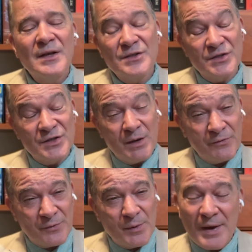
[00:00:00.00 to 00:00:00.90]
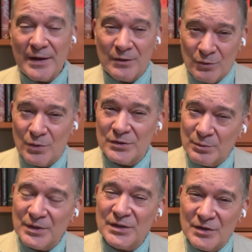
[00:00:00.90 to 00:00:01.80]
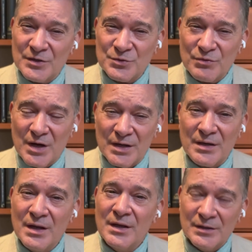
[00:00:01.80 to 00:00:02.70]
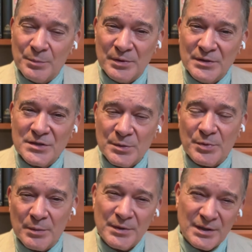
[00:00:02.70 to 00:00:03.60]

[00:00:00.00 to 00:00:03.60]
This is coming from the mayor, who ultimately does run the police department.